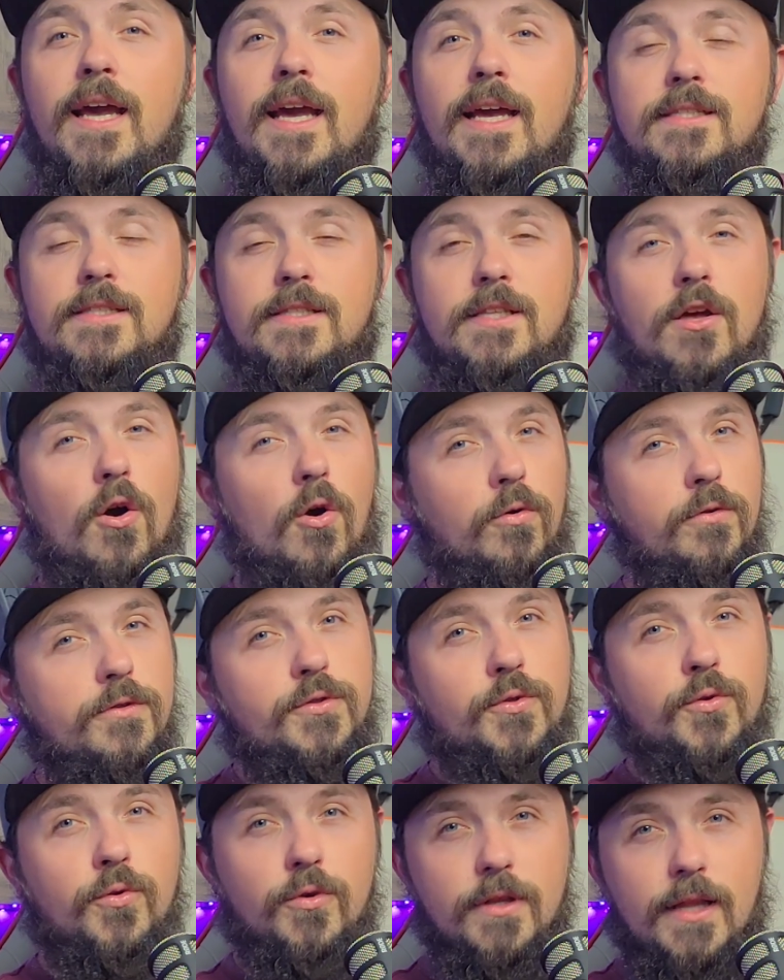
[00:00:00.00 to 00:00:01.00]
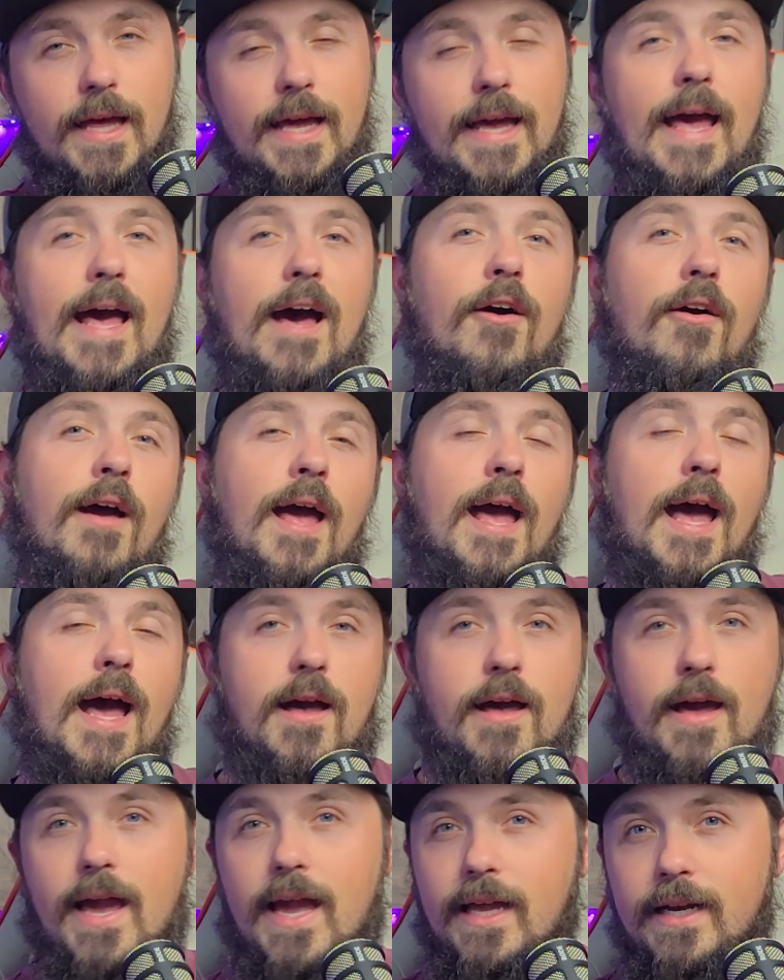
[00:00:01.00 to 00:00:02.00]
It's the old school layout. I
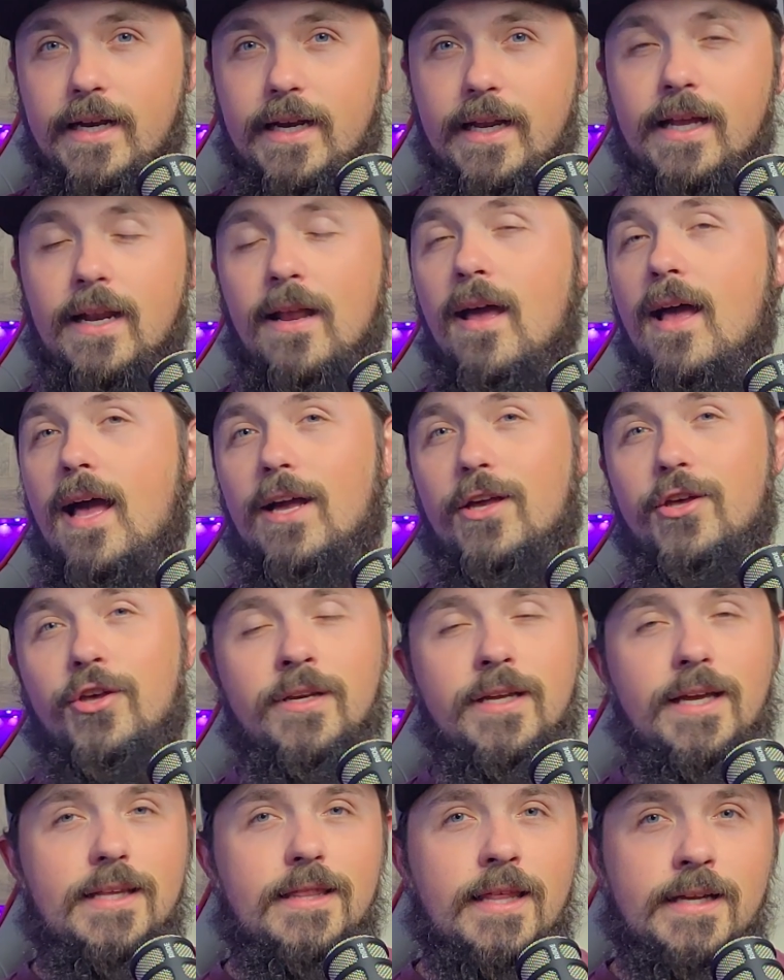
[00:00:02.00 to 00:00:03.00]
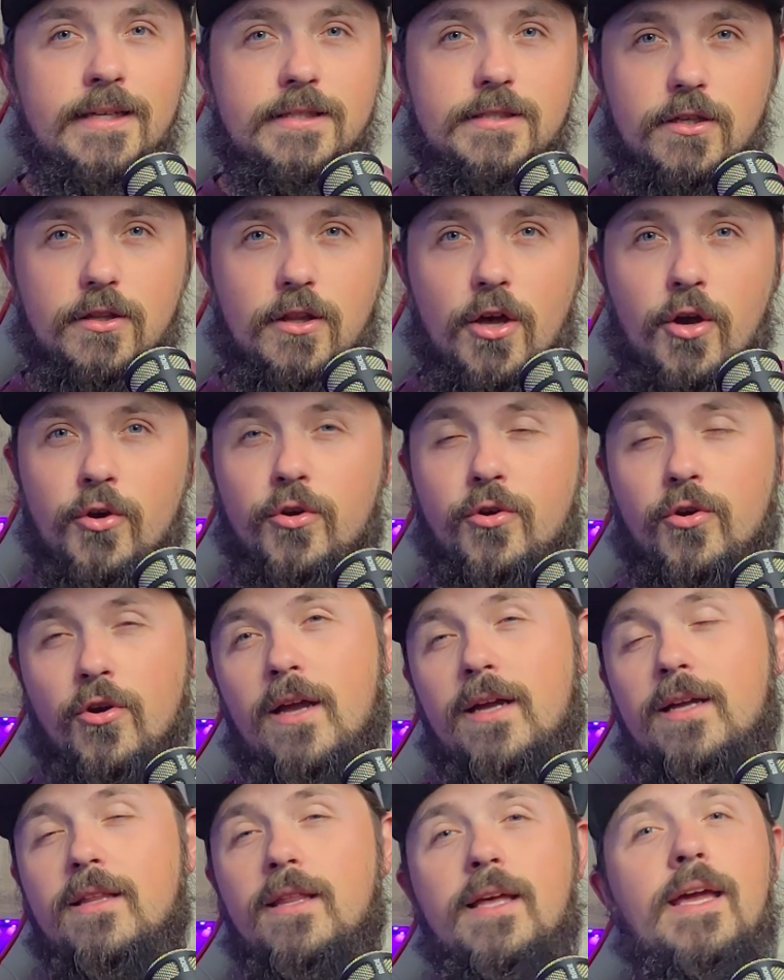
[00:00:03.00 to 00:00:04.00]
hated it. I couldn't get things to load
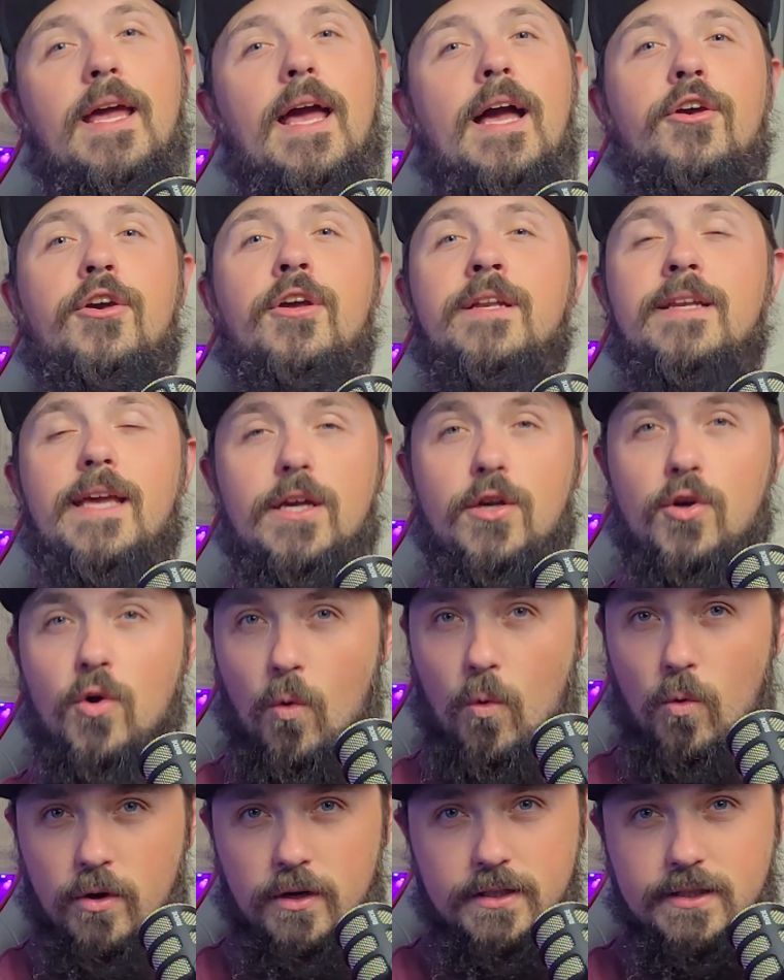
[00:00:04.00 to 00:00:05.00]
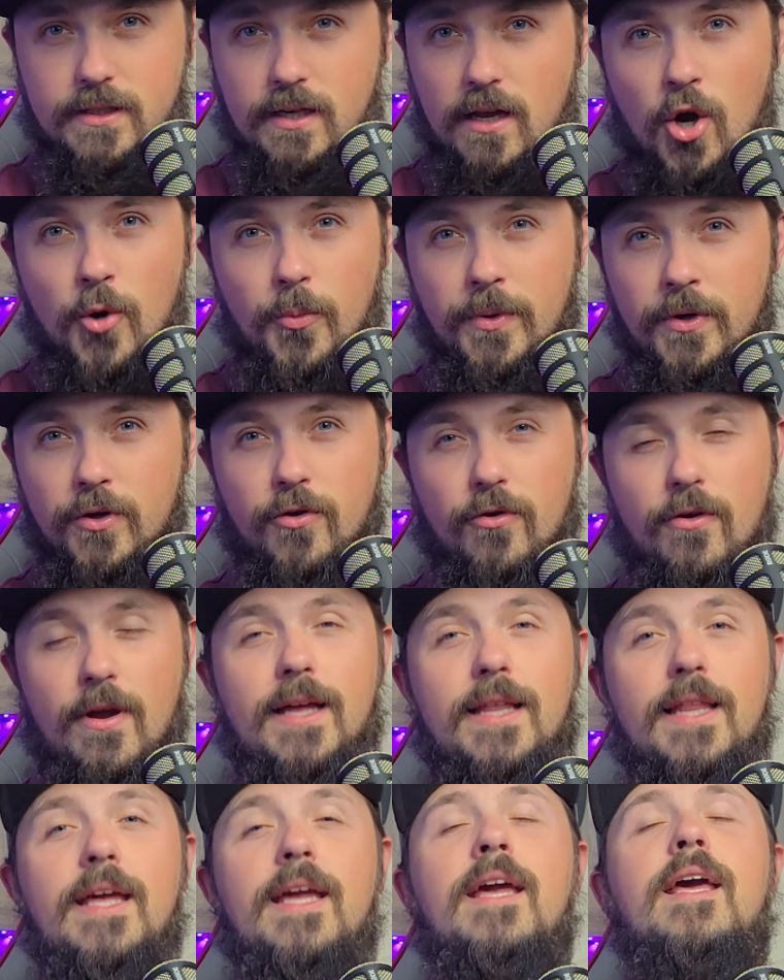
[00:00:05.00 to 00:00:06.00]
correctly. I couldn't get cores to open
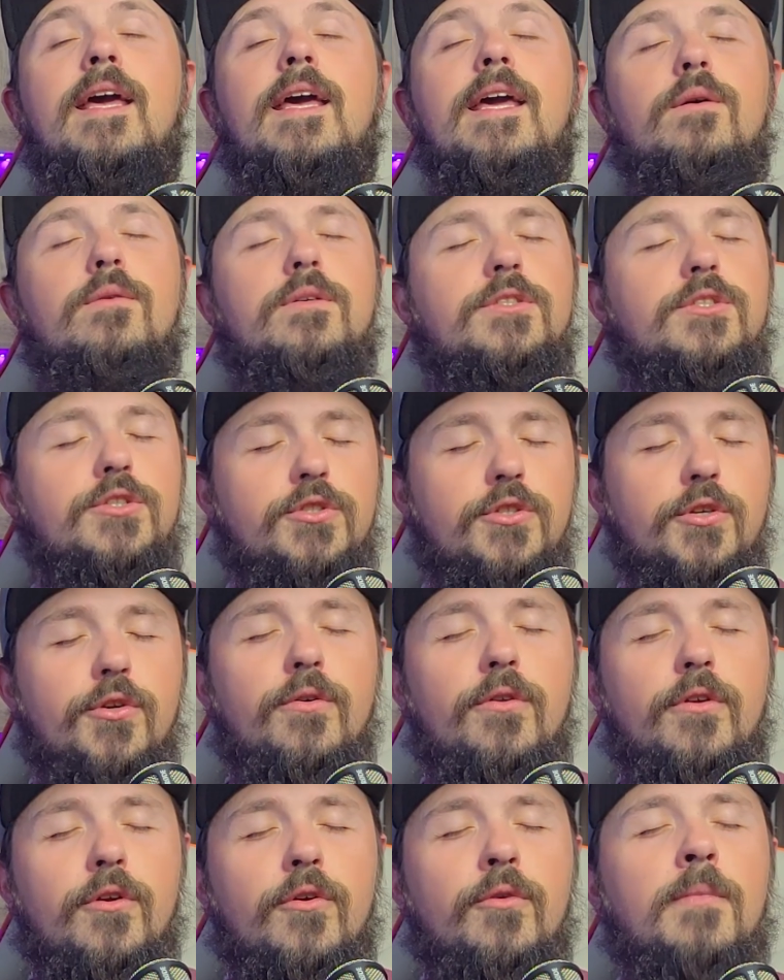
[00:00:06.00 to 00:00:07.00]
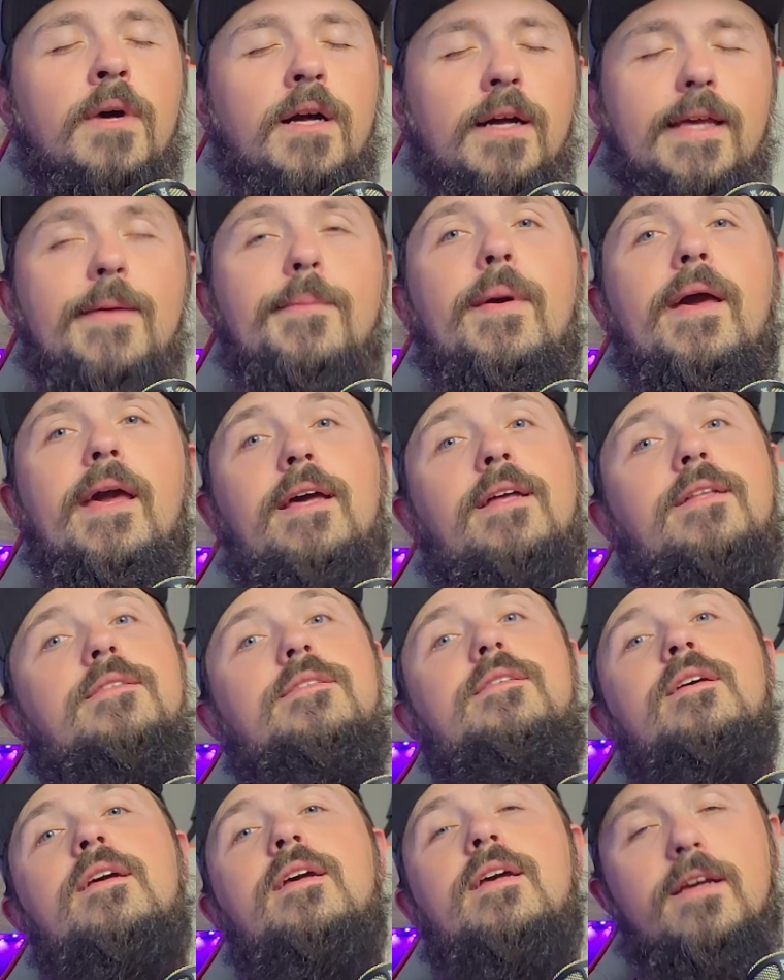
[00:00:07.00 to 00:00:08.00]
correctly. It was doo-doo monkey
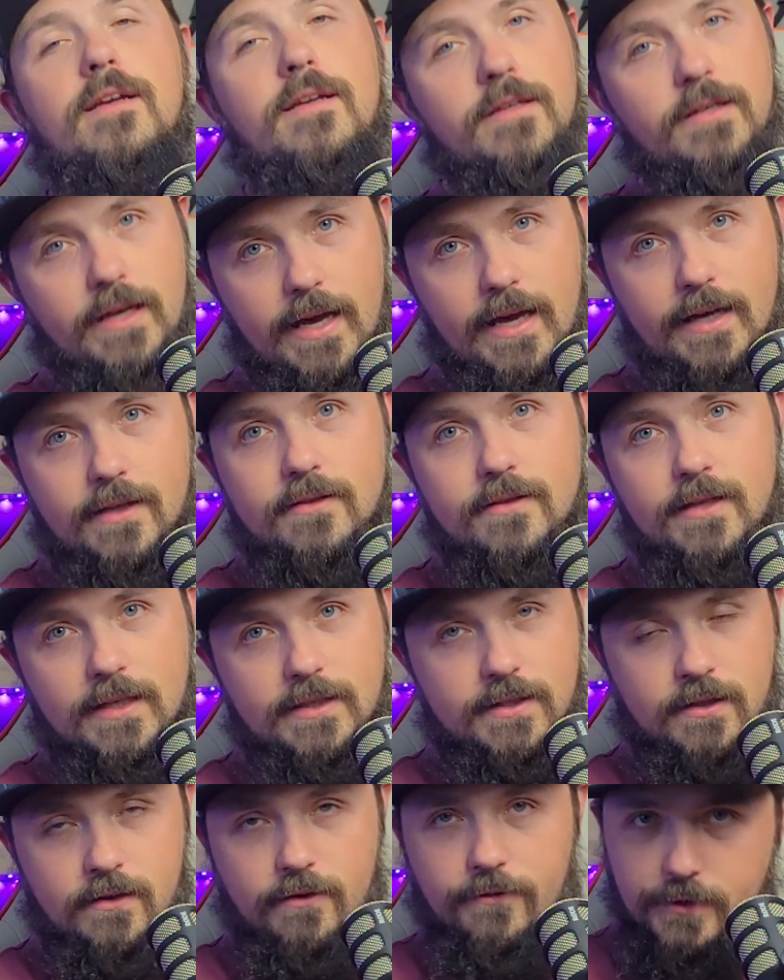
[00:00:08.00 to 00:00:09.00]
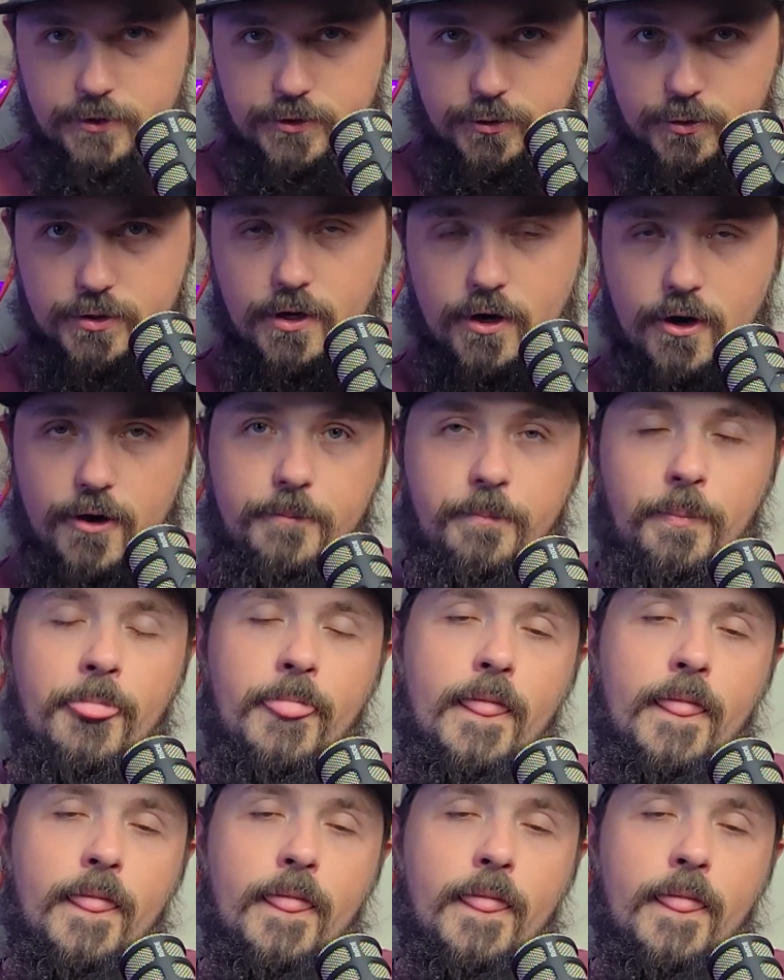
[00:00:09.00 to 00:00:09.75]
pants. Yes, that's an official term.